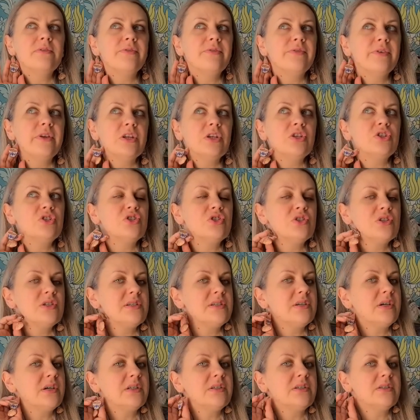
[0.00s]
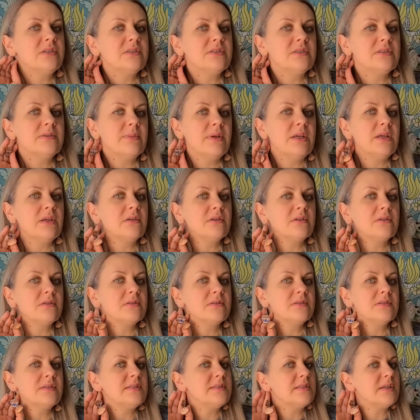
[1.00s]
Finnish designers and
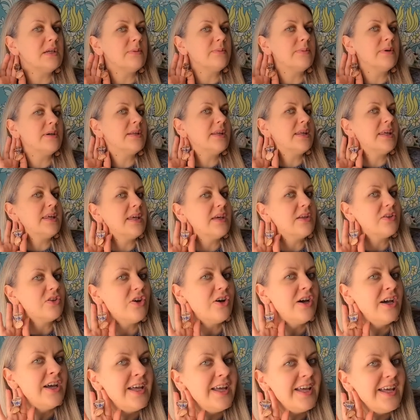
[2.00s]
makers, designed by Kieto.